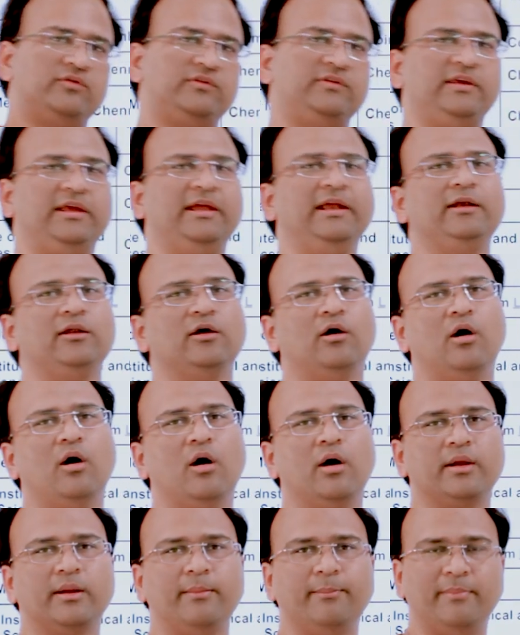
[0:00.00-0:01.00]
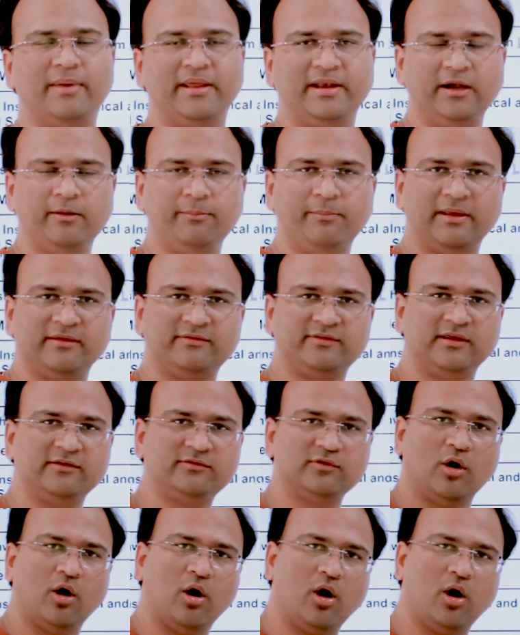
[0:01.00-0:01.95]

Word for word: seat on a merit basis